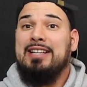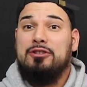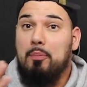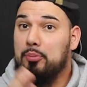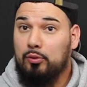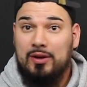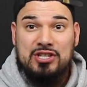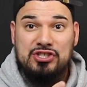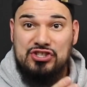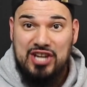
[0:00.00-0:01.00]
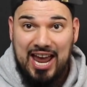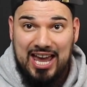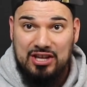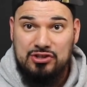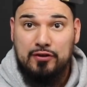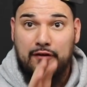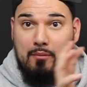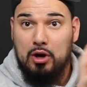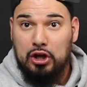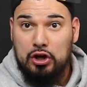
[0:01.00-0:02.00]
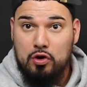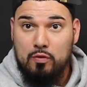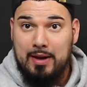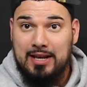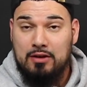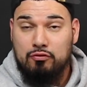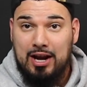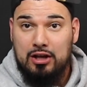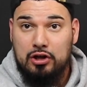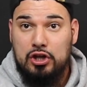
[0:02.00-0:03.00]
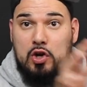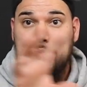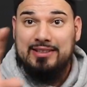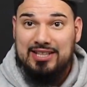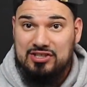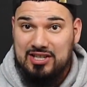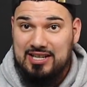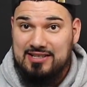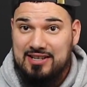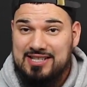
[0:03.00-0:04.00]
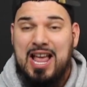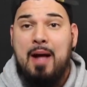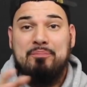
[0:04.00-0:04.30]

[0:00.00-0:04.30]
The priest changed from a human, regular human, to Jesus.